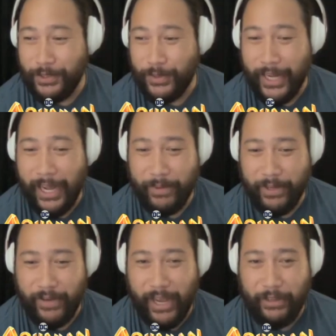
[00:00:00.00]
to do or not,
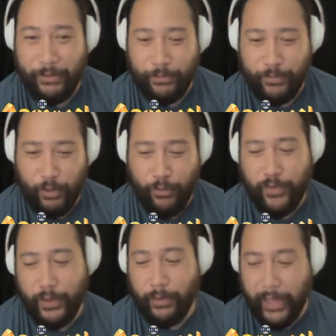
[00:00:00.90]
but you ha- you you
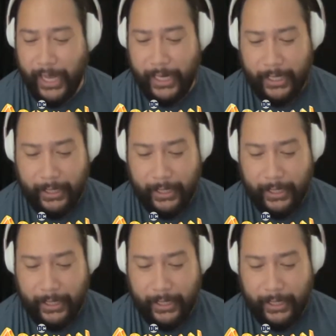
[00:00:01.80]
feel that.